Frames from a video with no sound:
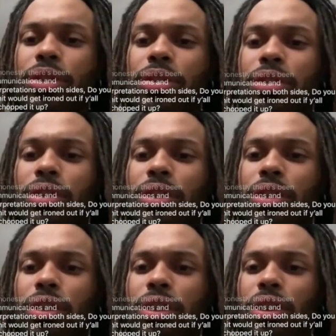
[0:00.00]
were just
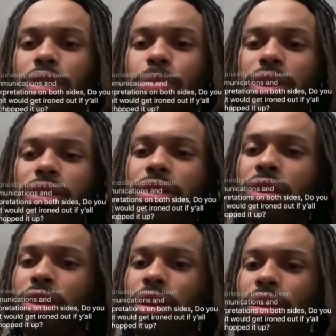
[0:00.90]

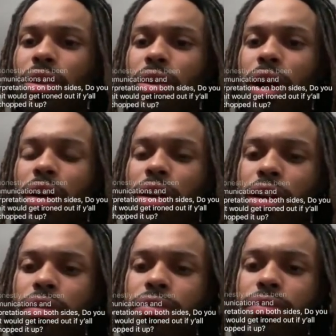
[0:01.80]
expressing, our
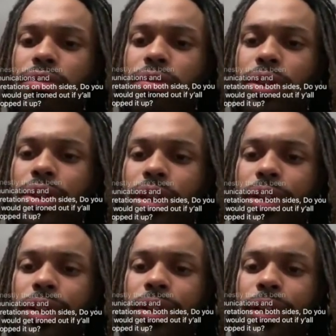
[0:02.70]
love for each
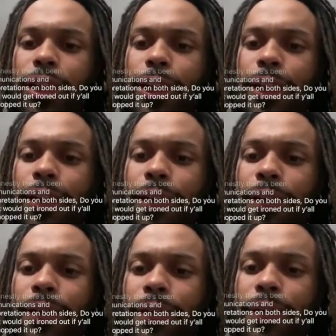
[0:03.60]
other,
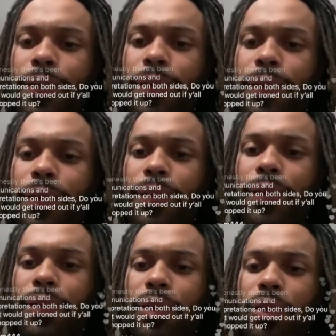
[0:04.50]
and
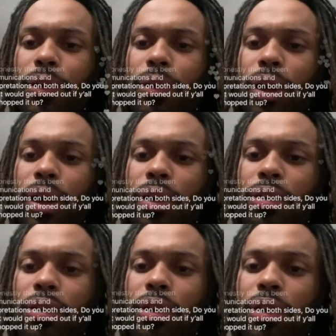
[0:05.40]

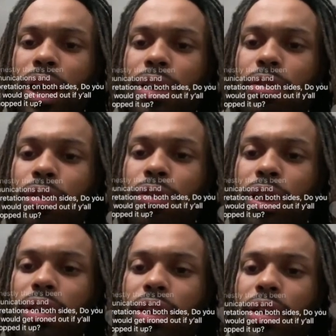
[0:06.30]
kind of
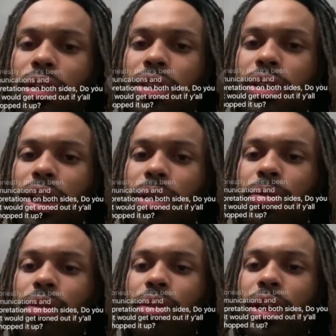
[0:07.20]
reflecting on the
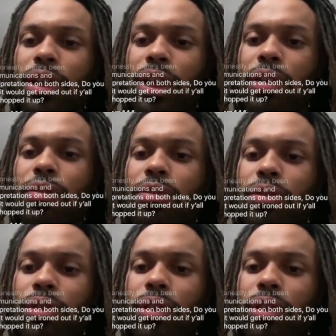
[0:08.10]
times and like kind of,